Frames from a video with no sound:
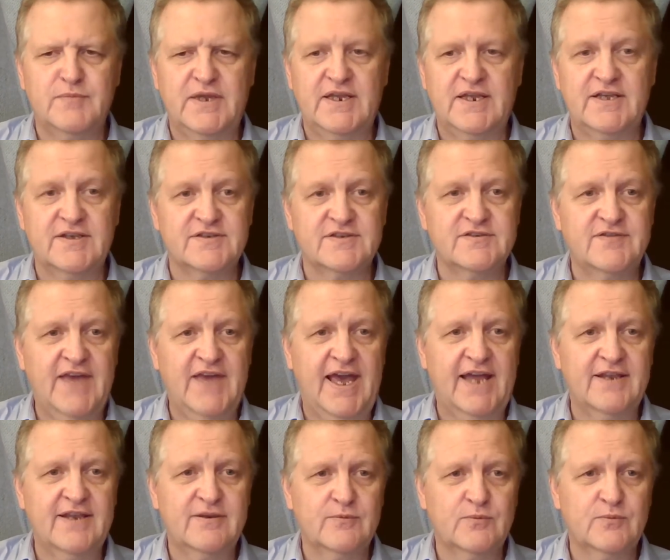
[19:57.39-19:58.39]
meanings of
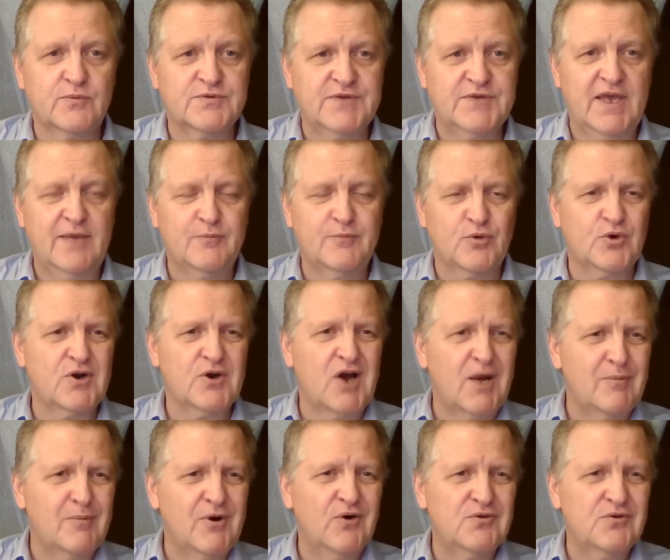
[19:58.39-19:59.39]
that same word
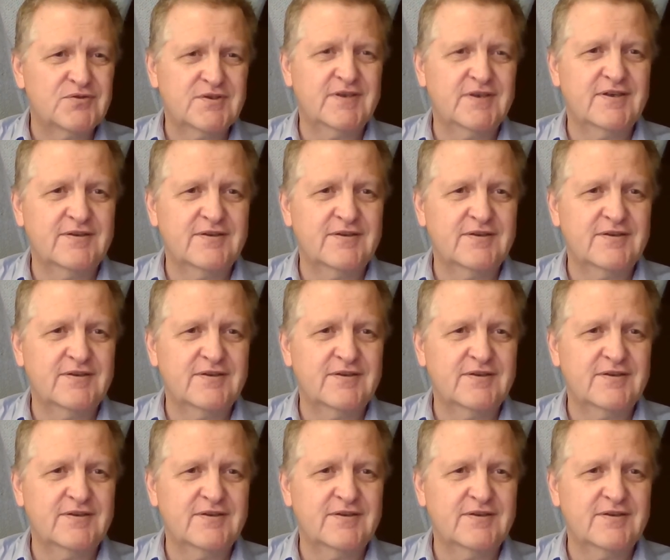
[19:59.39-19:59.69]
almost